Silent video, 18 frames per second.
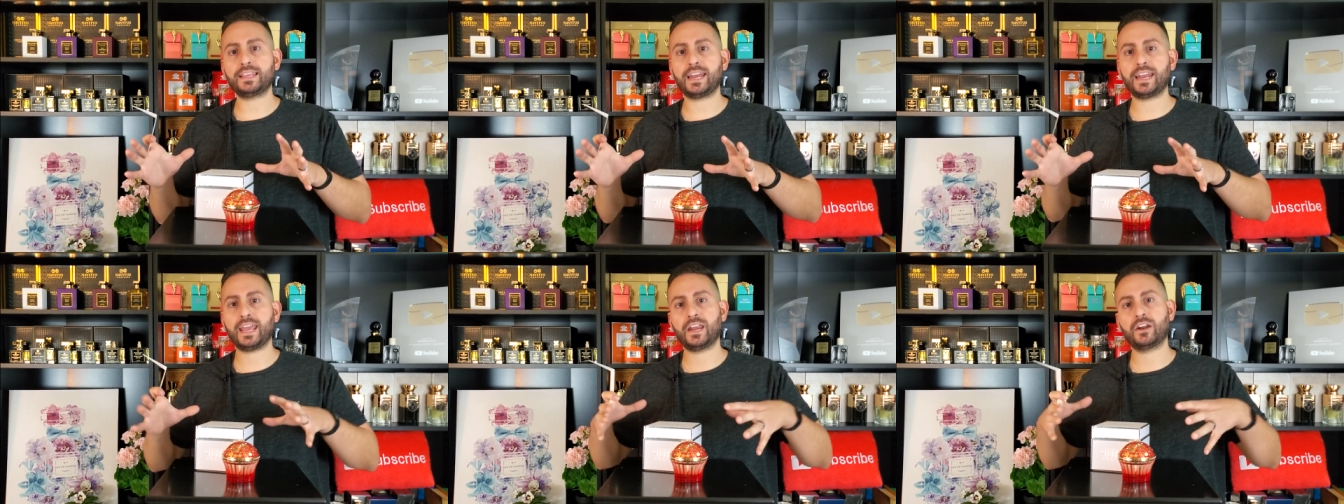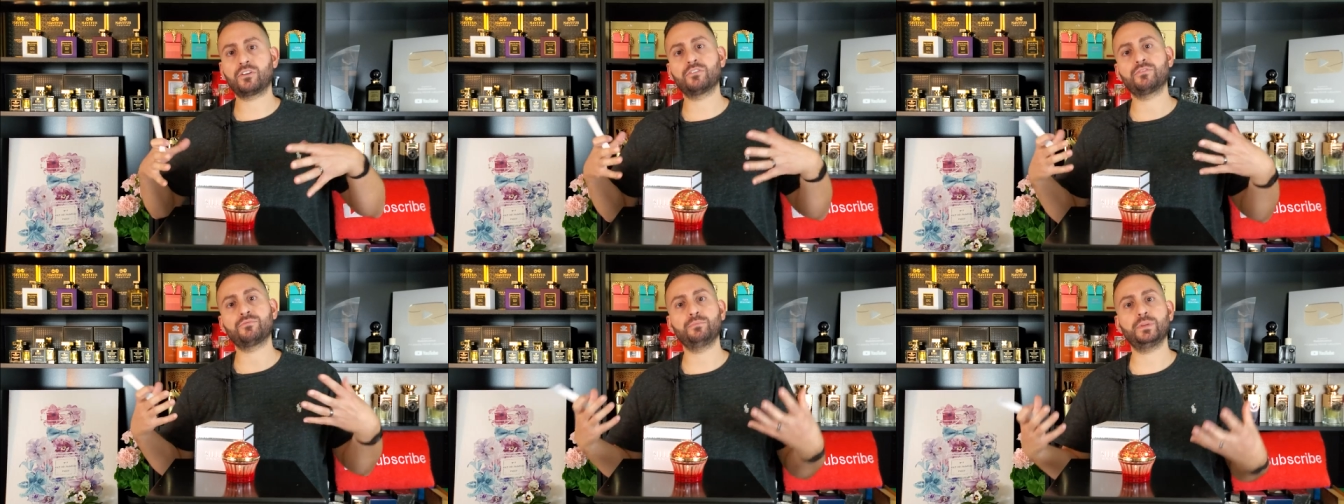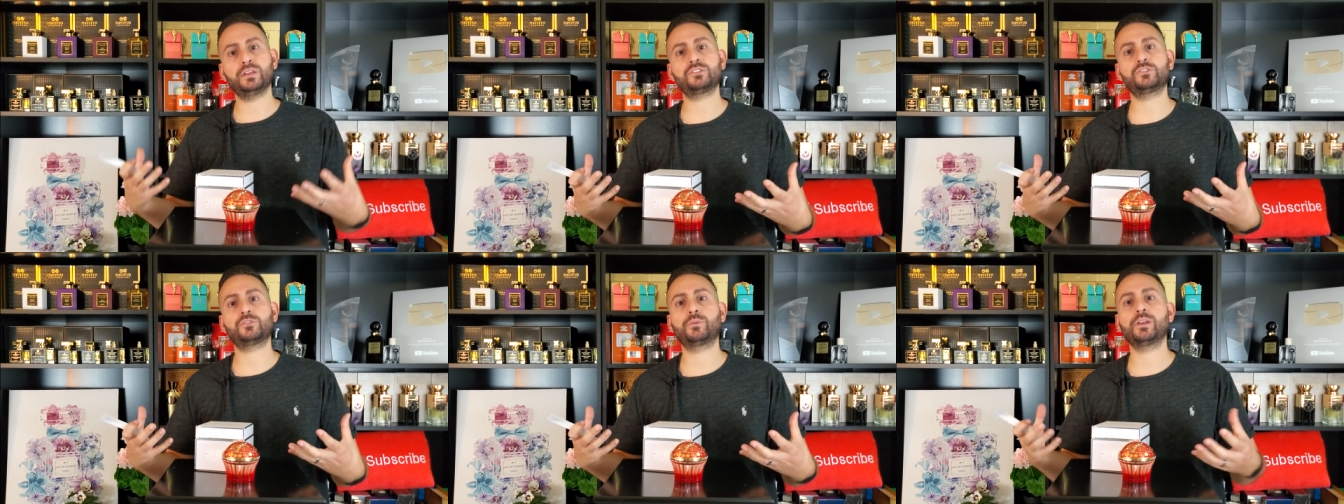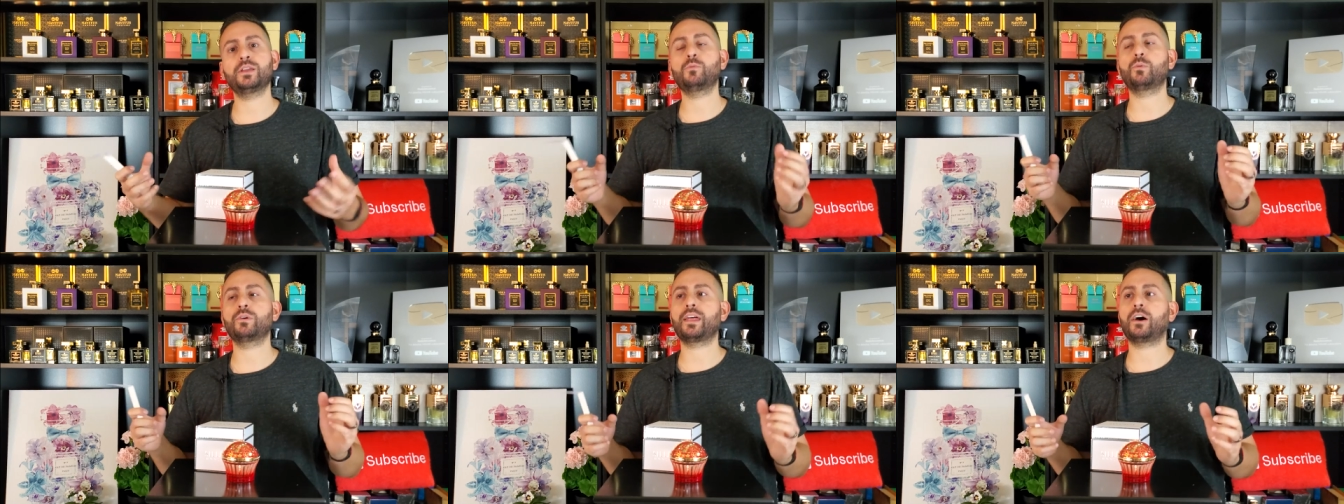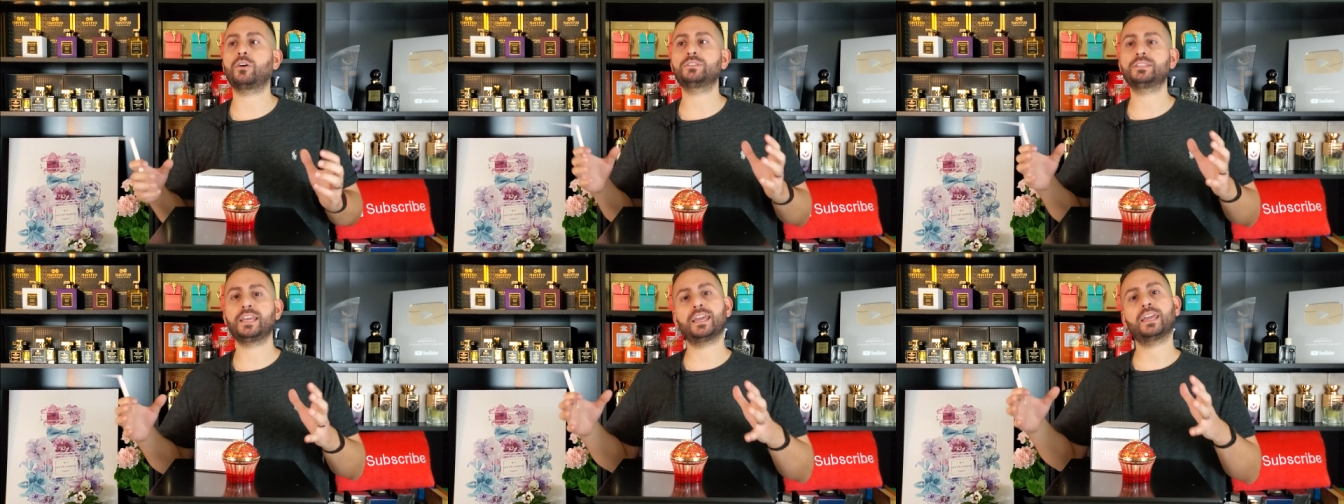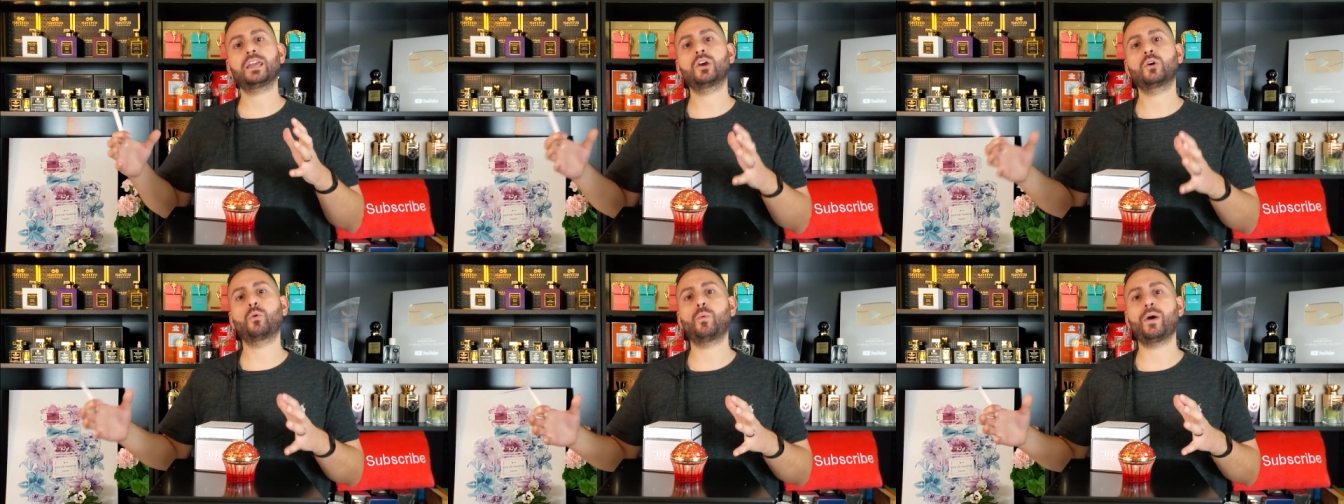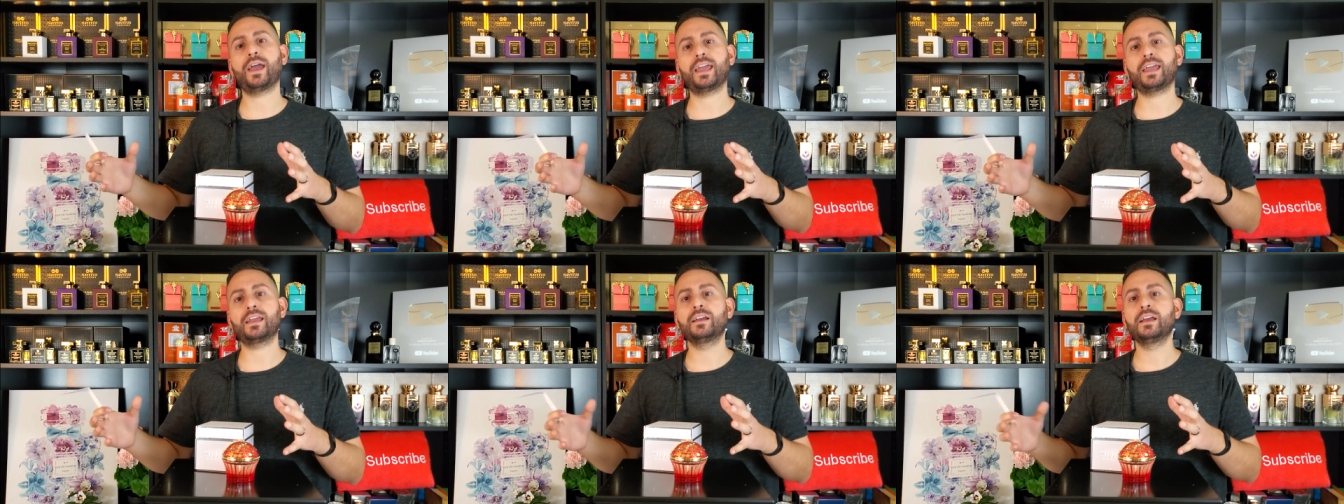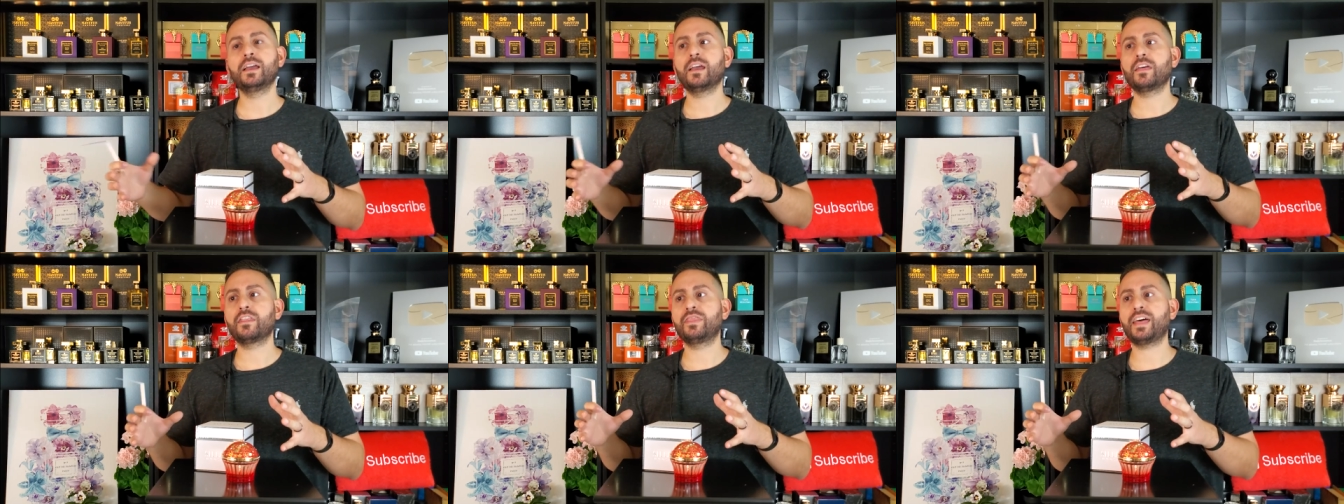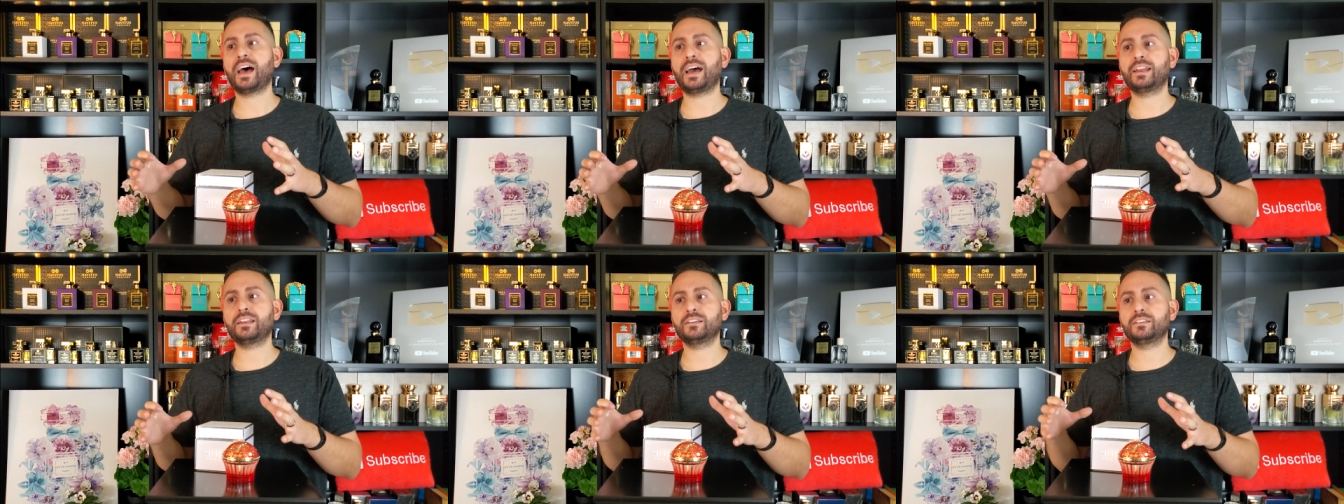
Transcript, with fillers: that air of mystery without taking away that,